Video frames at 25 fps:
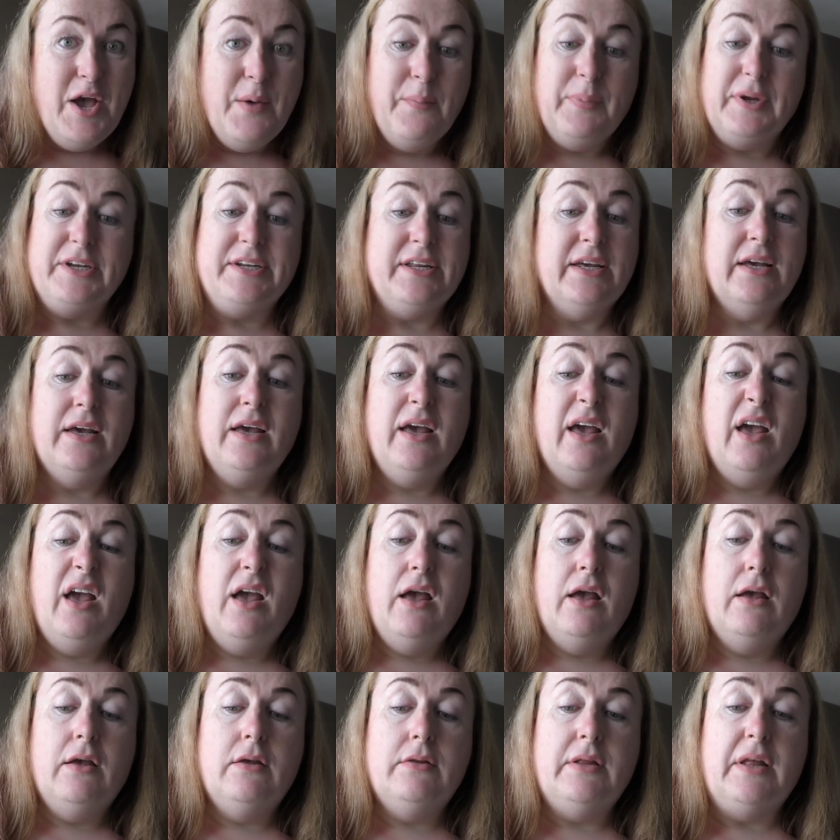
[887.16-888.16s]
But
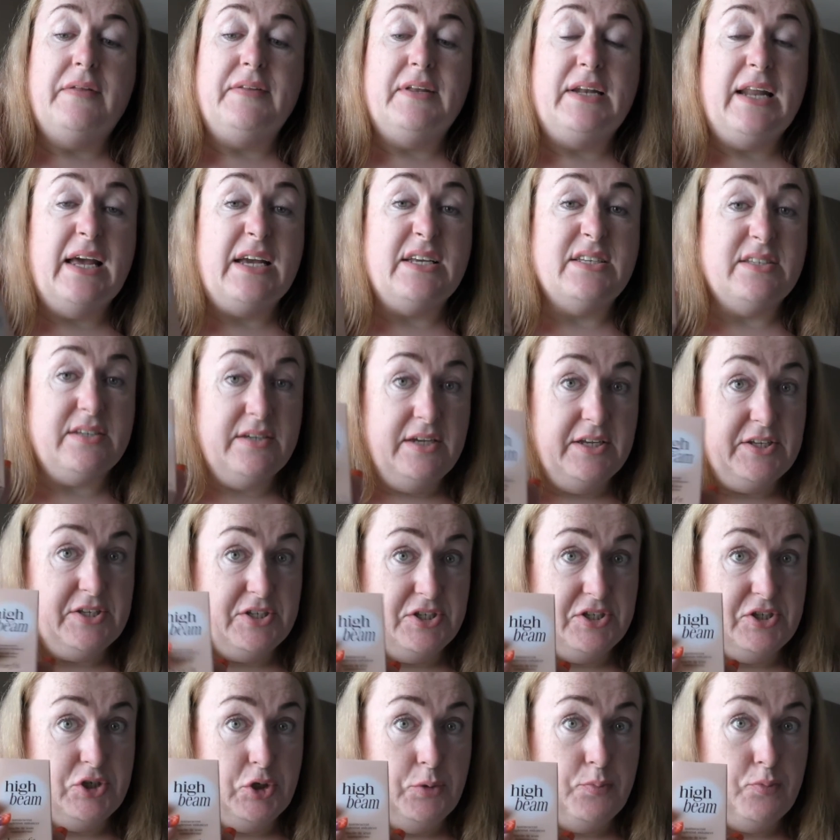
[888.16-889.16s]
nonetheless,
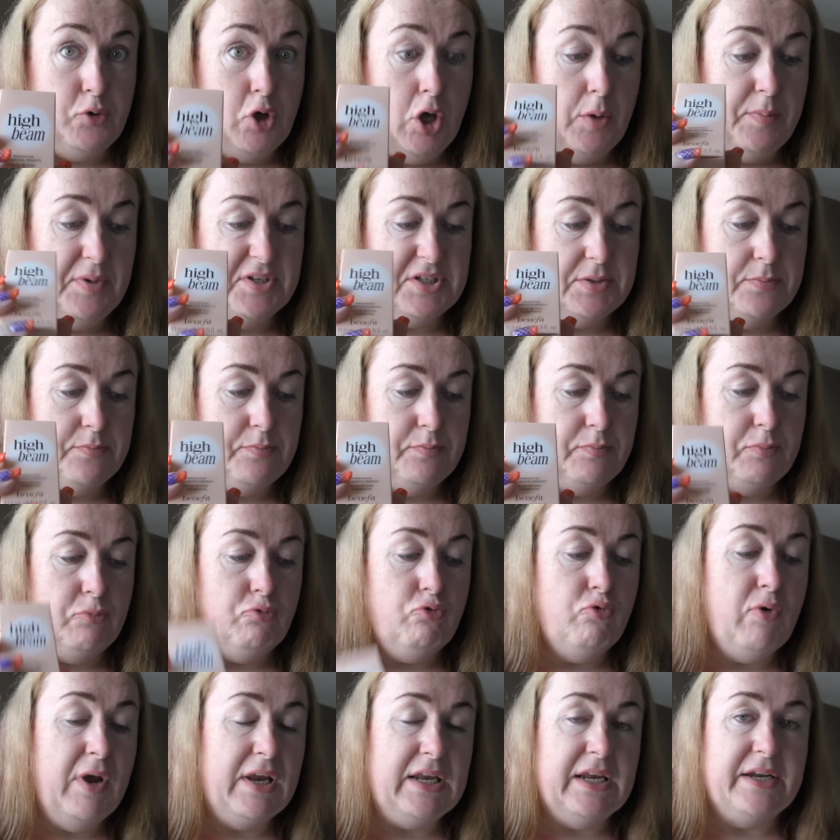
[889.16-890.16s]
it's superb. It's a
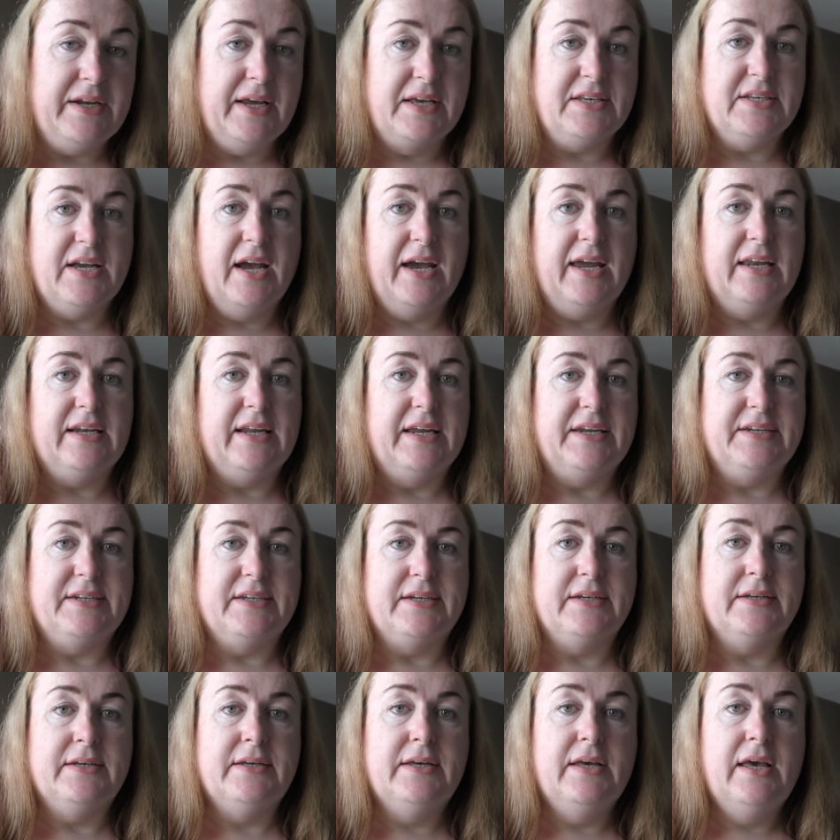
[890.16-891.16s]
really nice
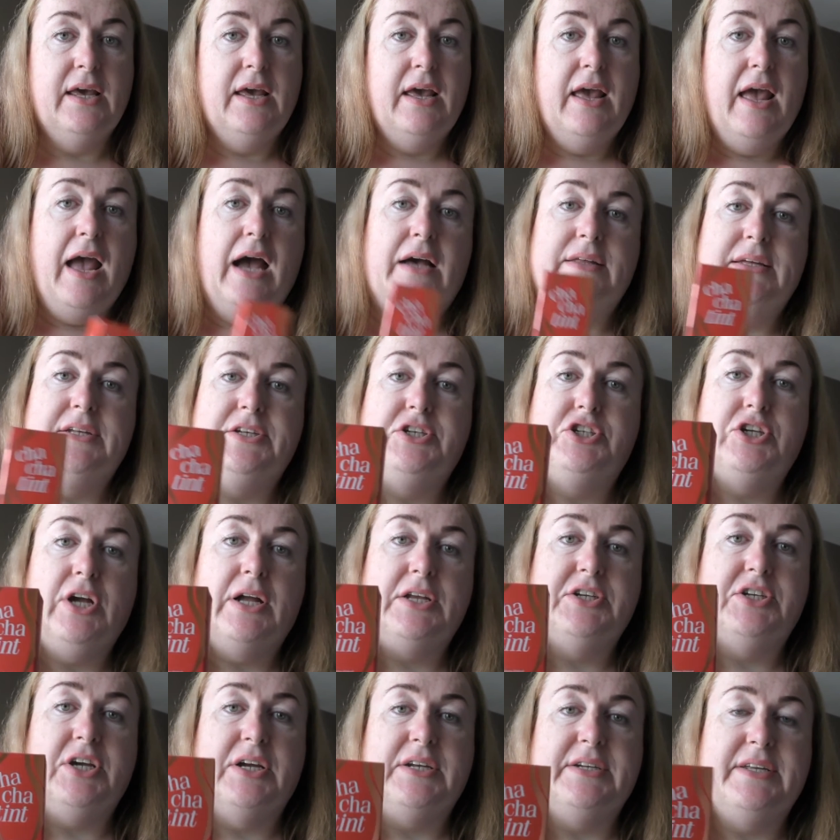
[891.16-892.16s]
highlighter. And then
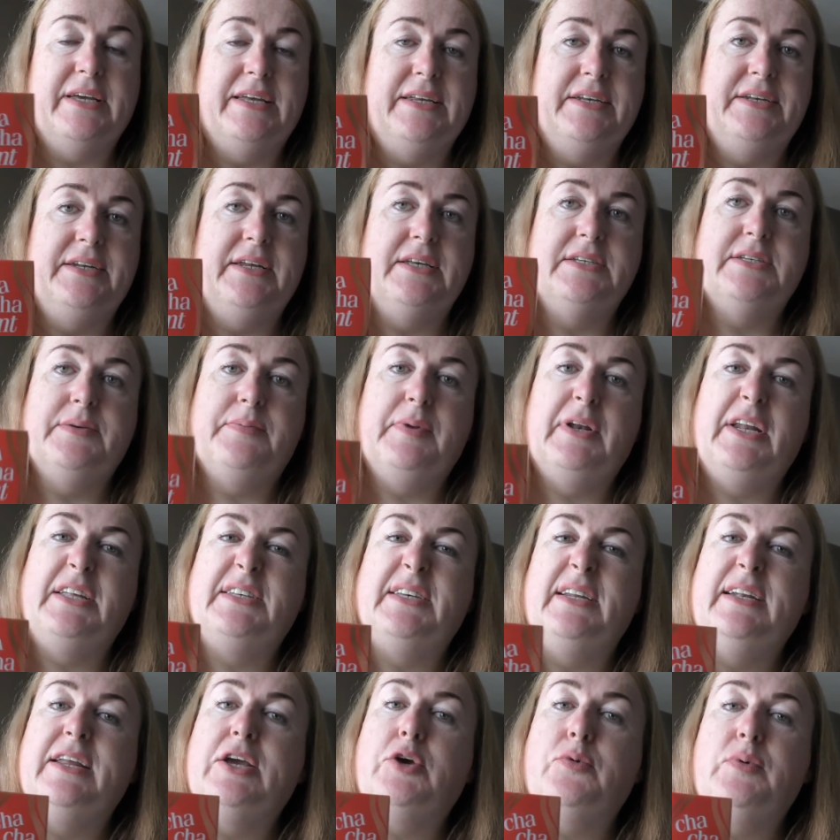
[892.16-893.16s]
Cha-Cha tint is a bit,
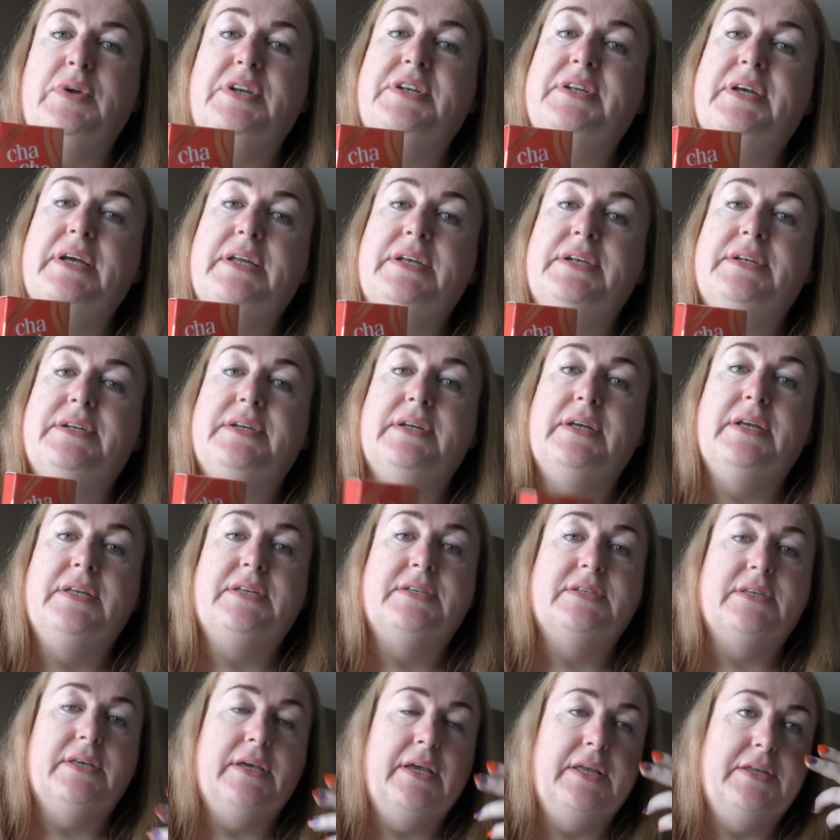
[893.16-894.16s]
it's a liquid tint.
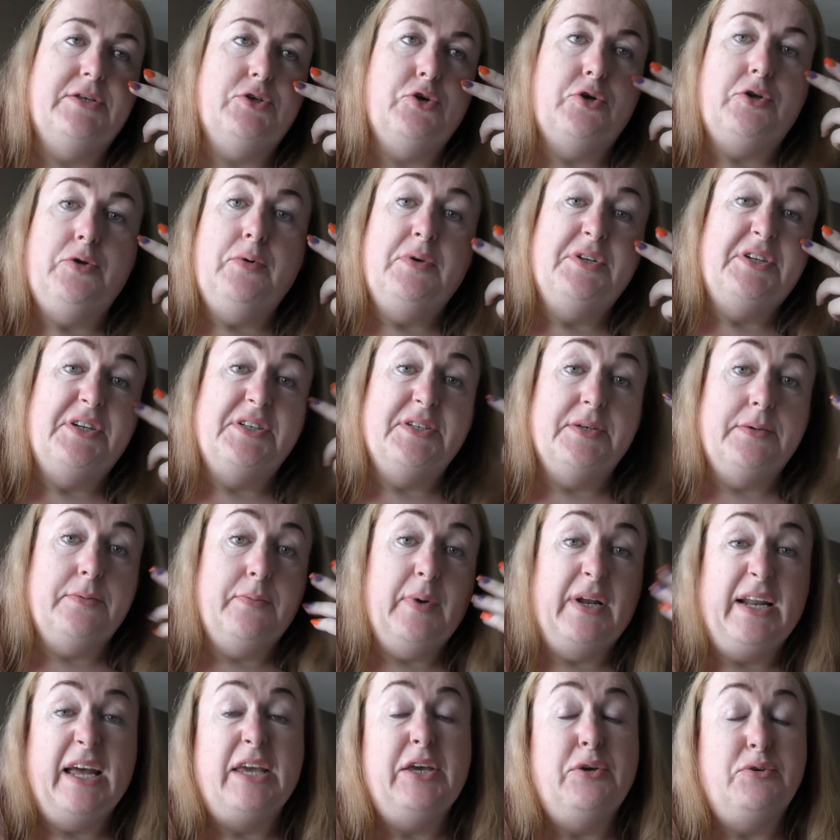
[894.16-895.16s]
It's you can use it as a,
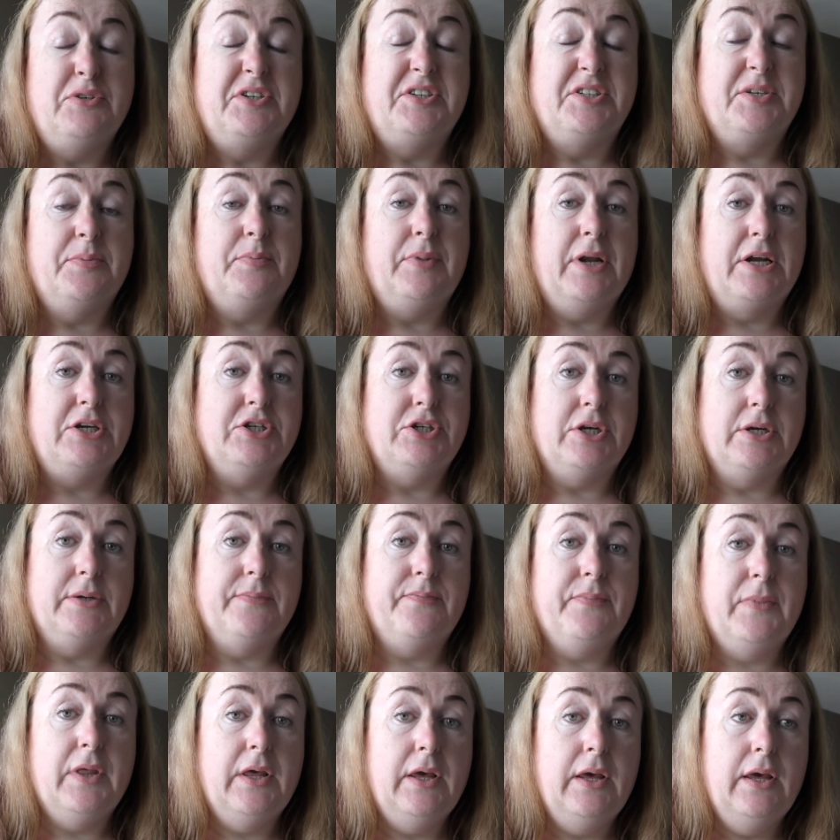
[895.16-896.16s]
I use it as a blusher.
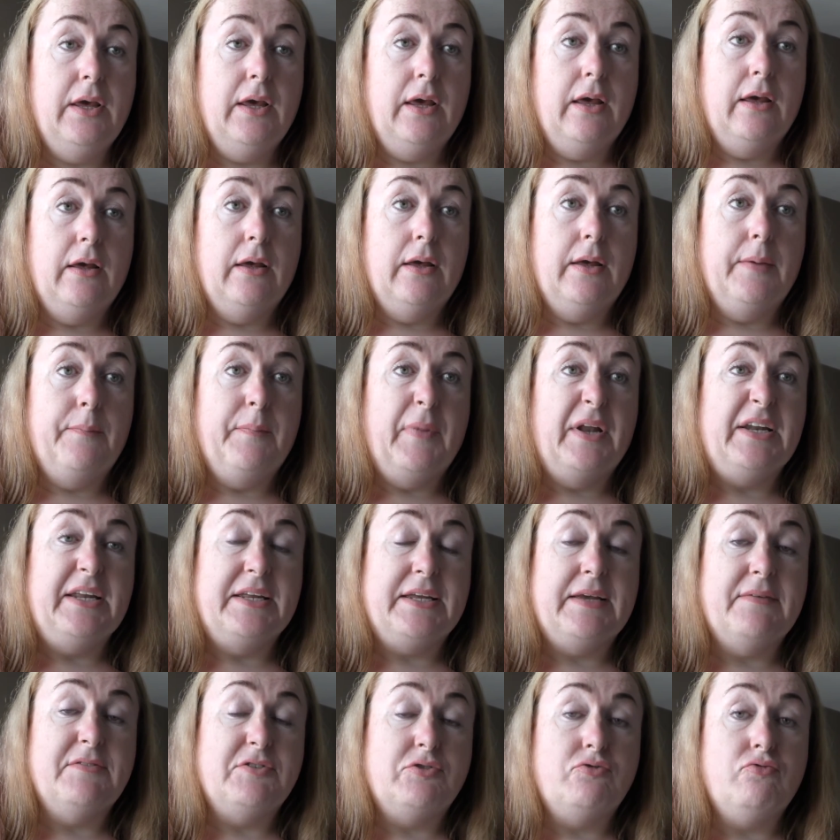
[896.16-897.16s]
And
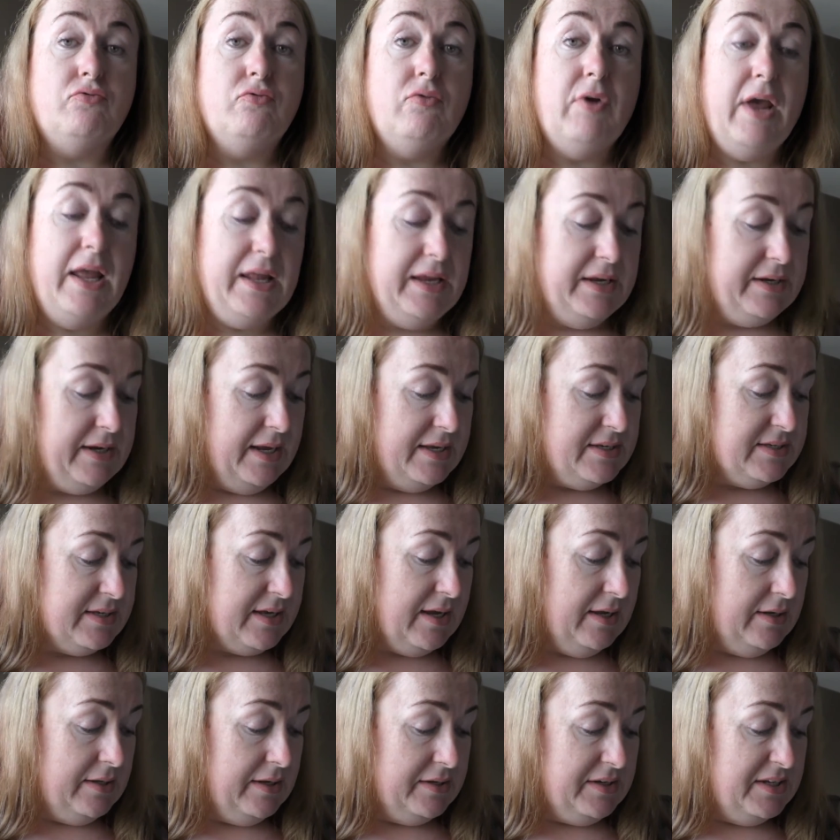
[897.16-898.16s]
it gives a really nice
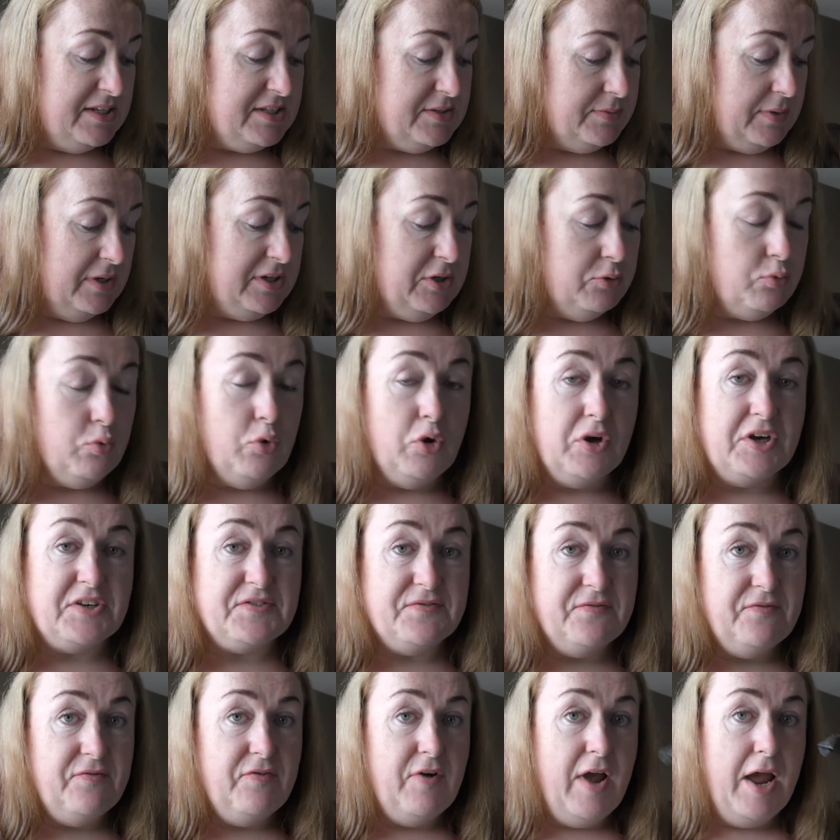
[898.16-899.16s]
colour, and it
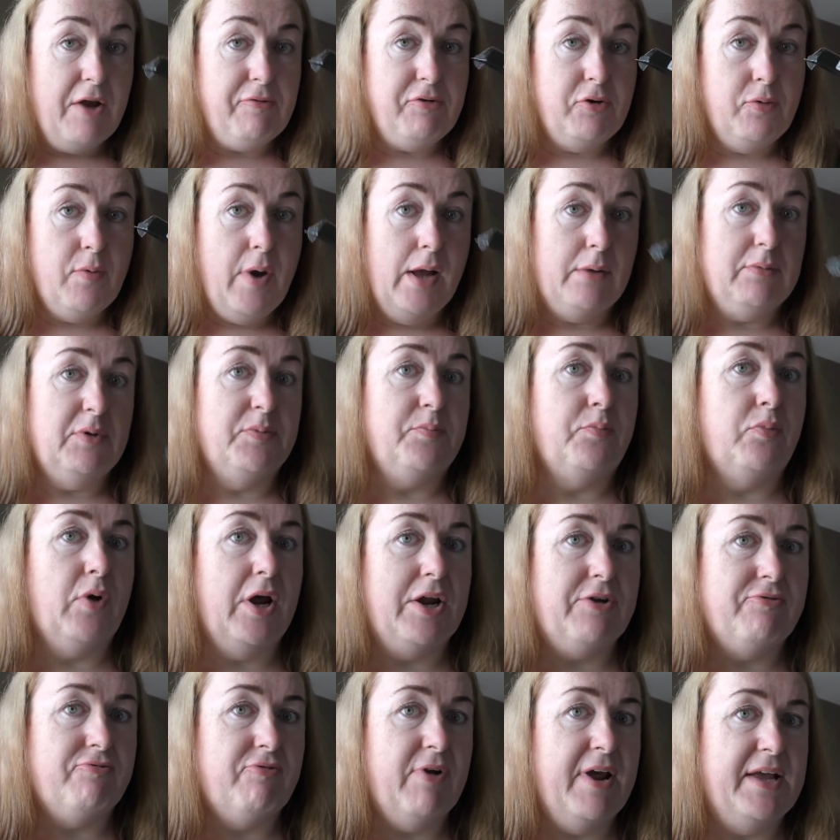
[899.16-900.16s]
works very well with
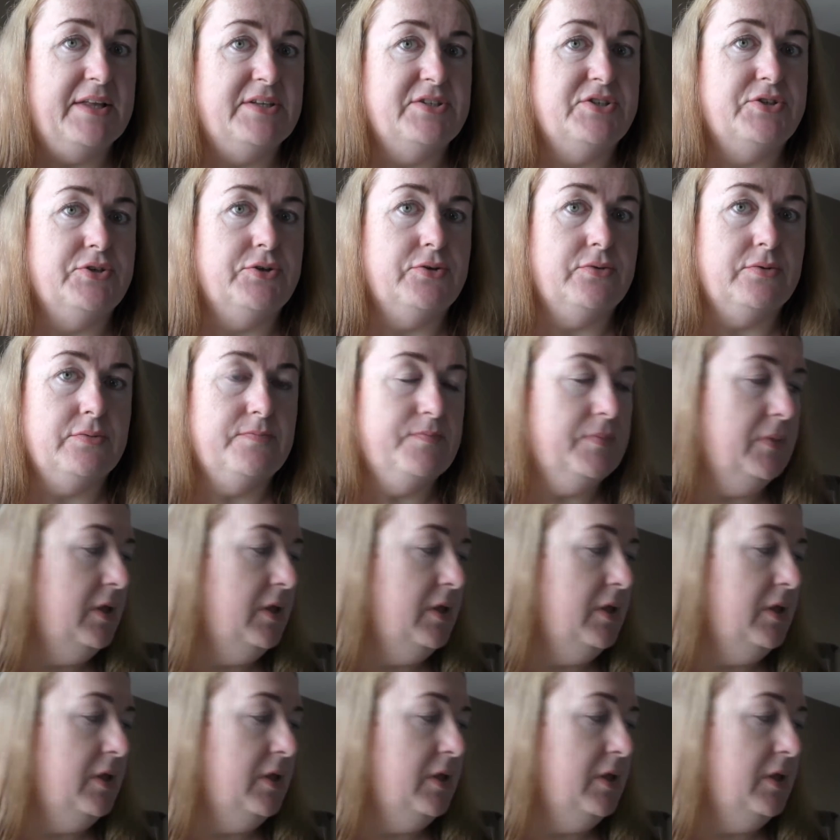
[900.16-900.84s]
bright reds too.